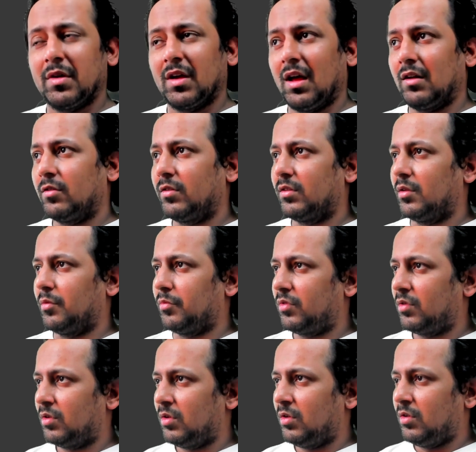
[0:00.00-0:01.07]

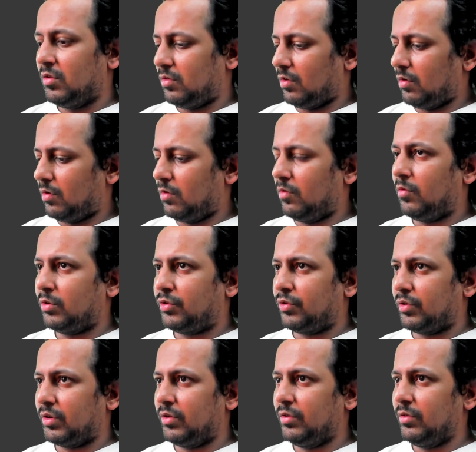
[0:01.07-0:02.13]
algorithms. So what you
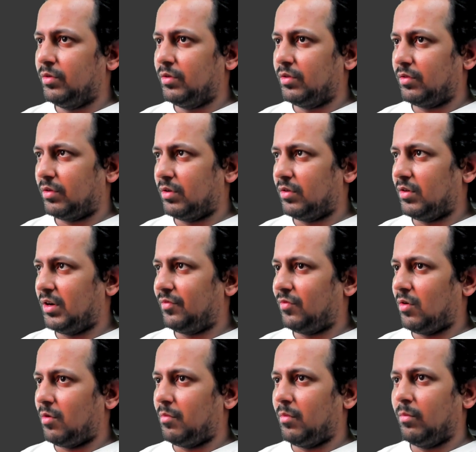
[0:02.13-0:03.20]
can do is you can write
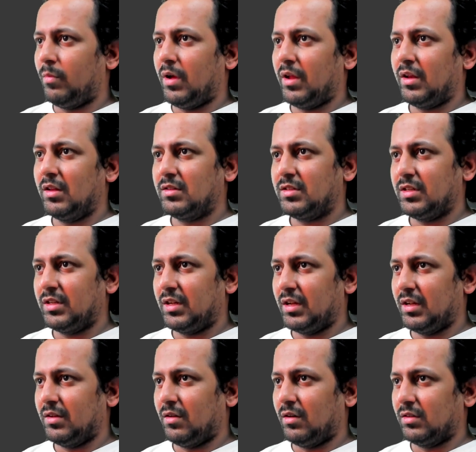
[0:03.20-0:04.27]
from
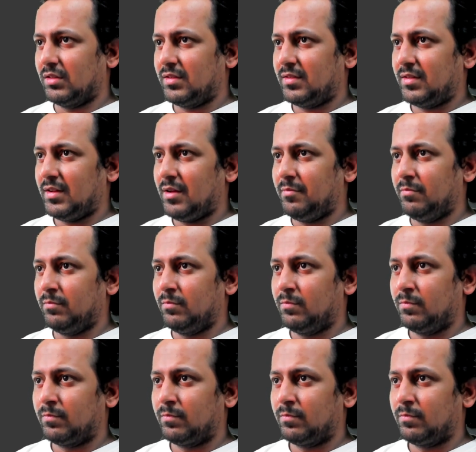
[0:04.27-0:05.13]
nltk.stem.